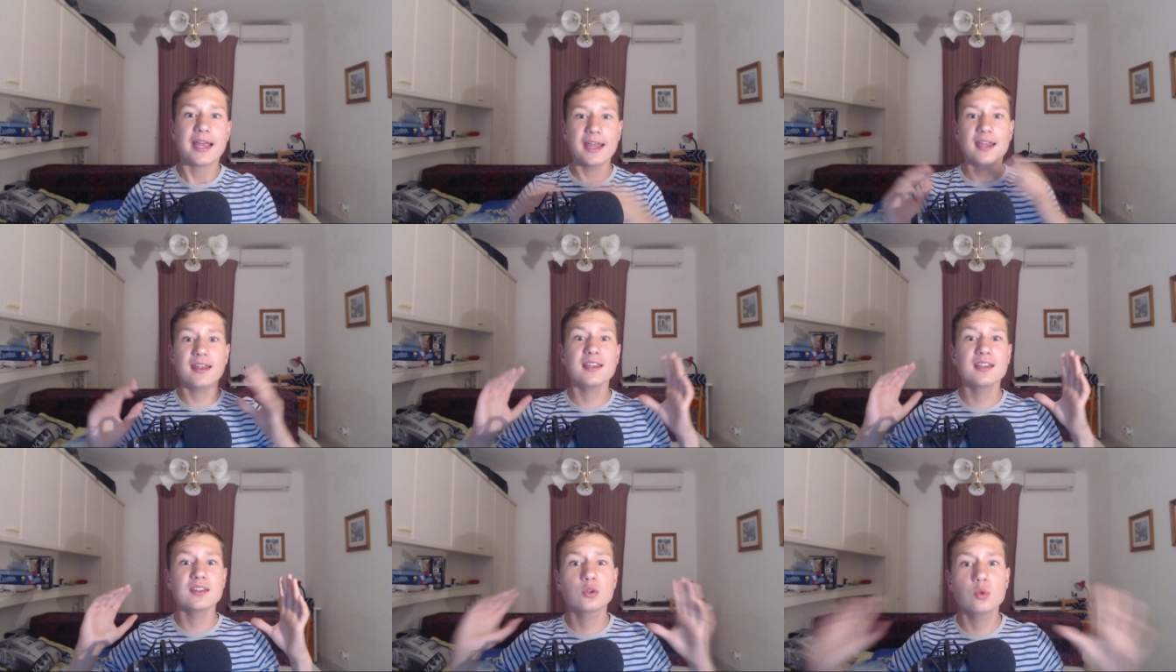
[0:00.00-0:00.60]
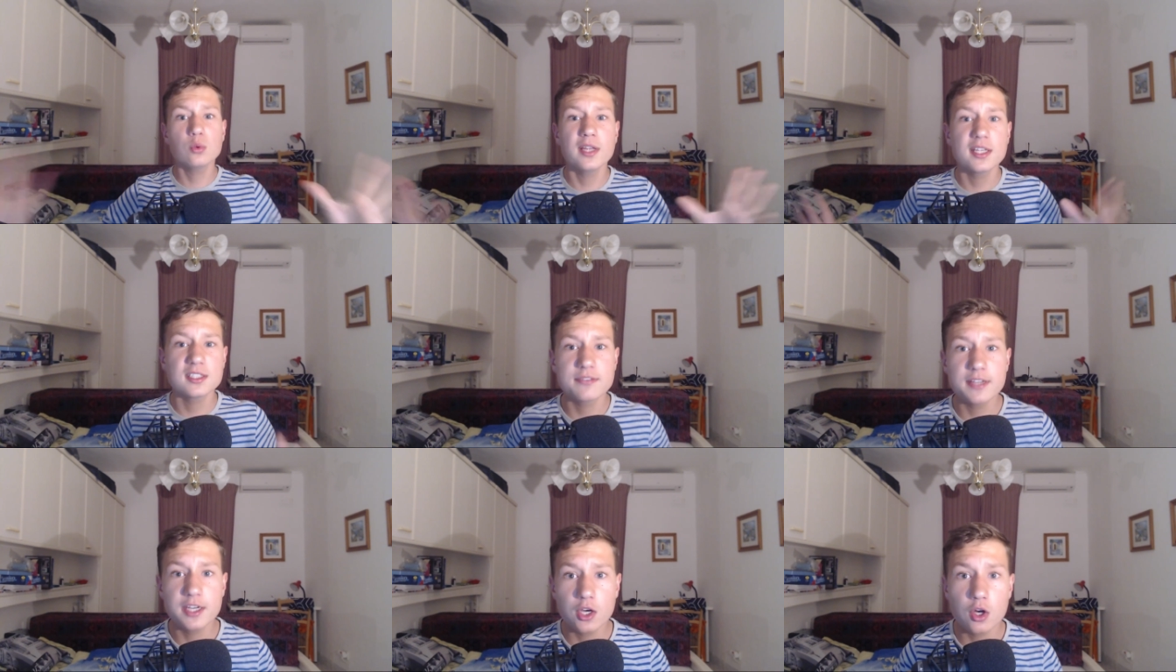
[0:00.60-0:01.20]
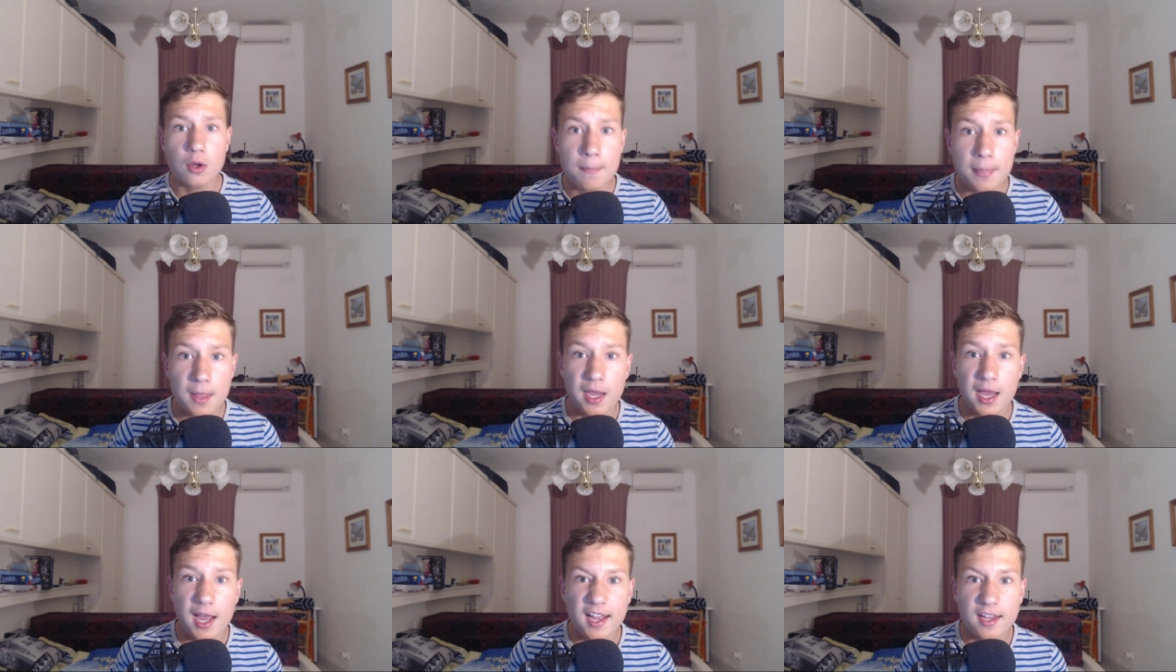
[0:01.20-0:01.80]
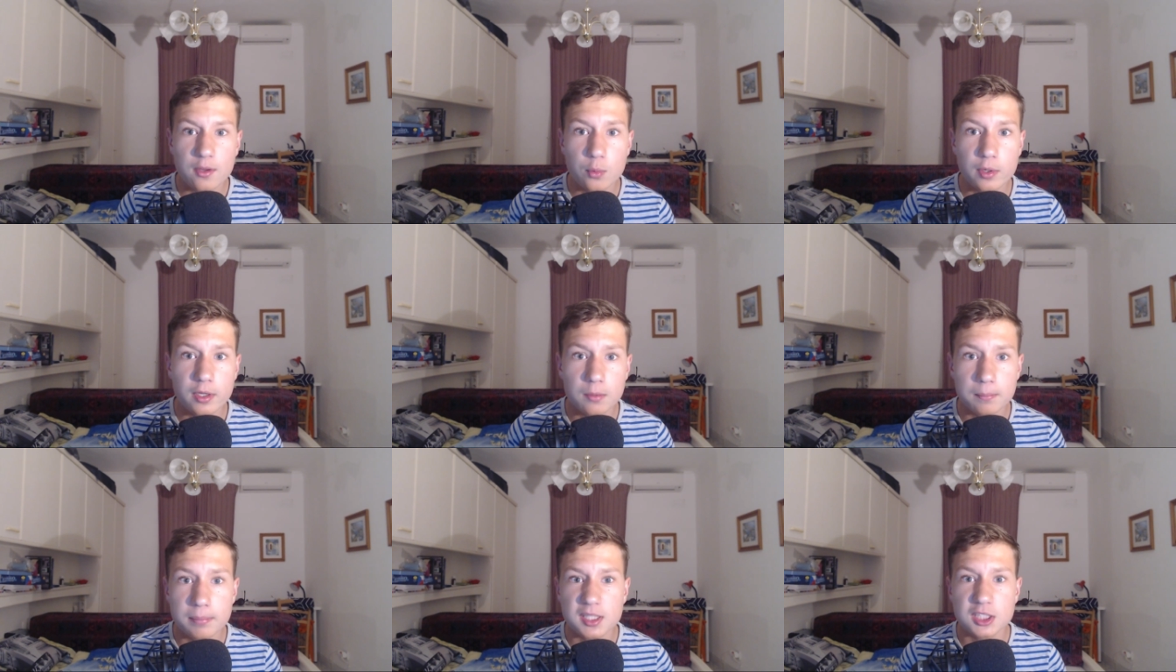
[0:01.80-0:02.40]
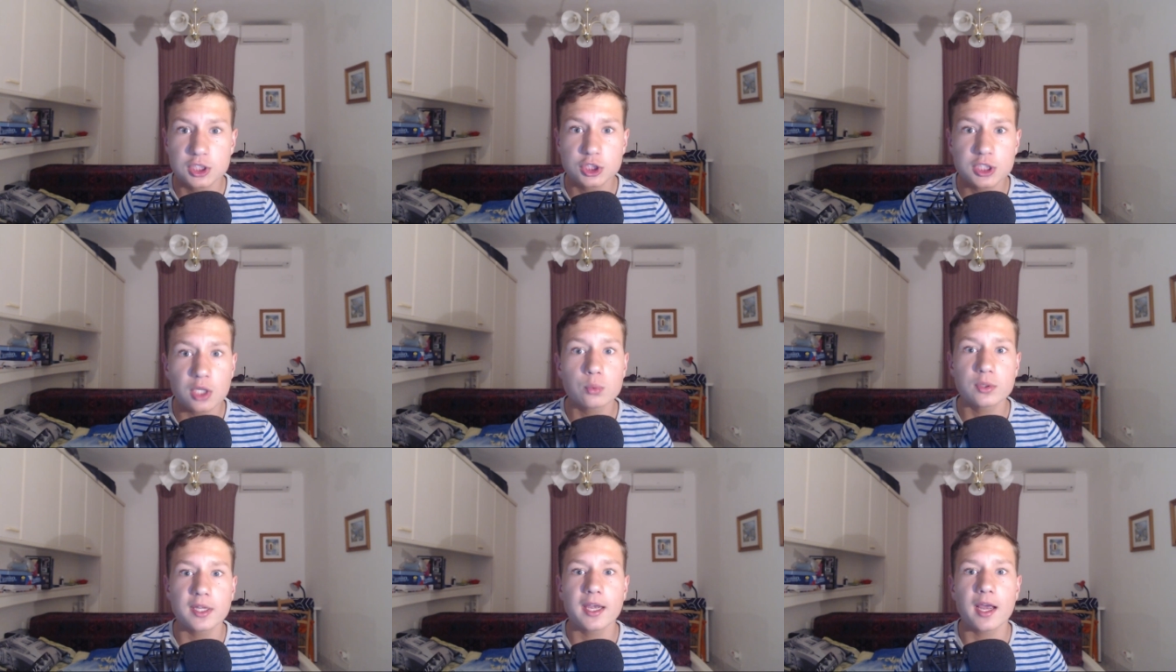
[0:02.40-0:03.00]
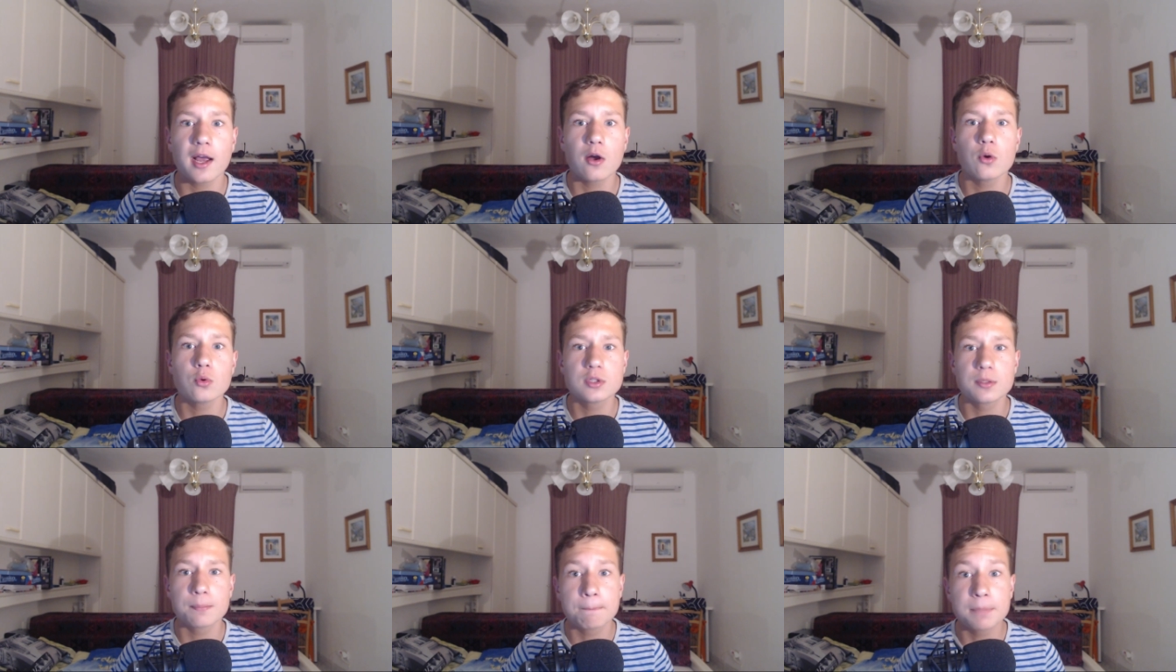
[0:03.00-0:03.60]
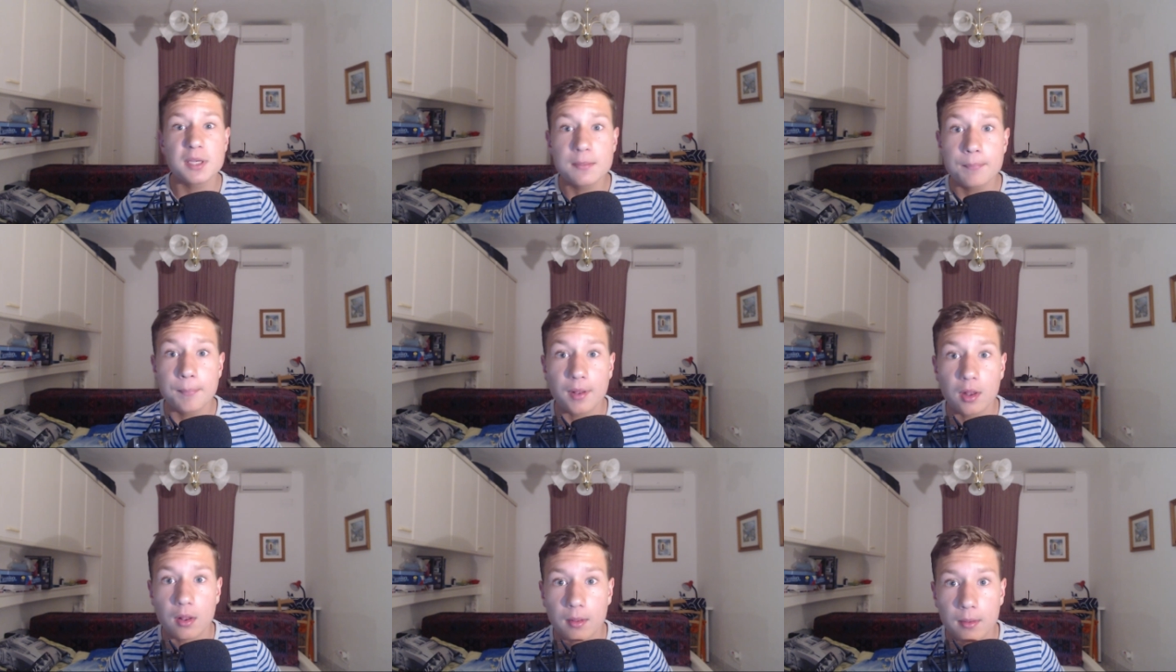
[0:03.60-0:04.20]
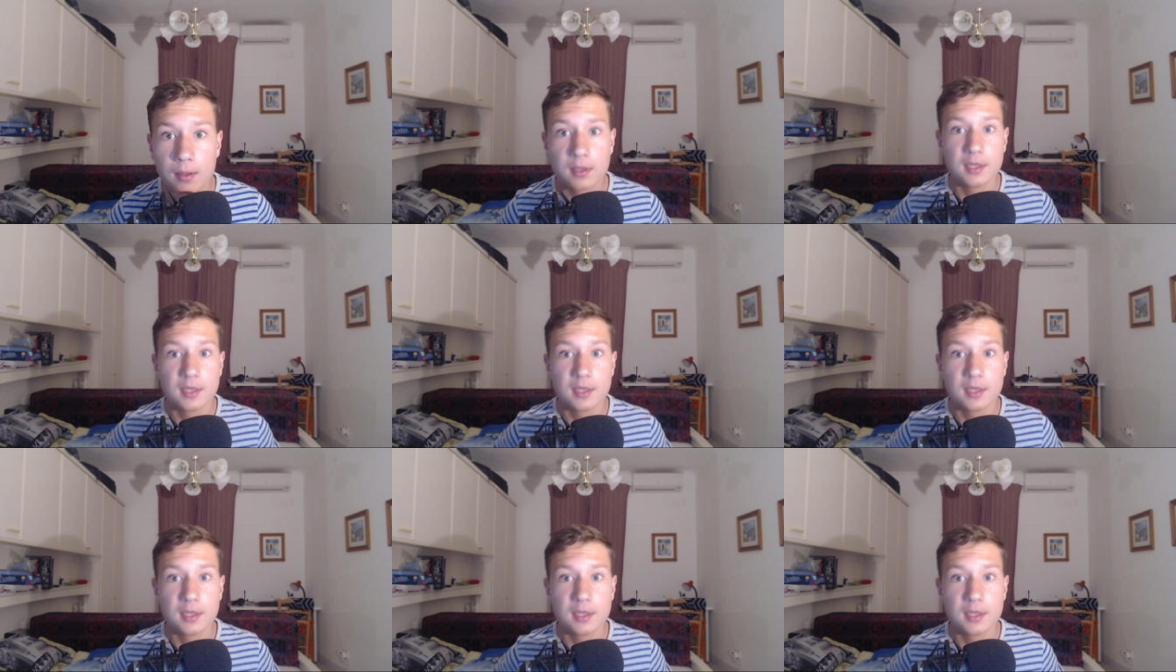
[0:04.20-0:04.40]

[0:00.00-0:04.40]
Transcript: In today's video, I will be shouting out people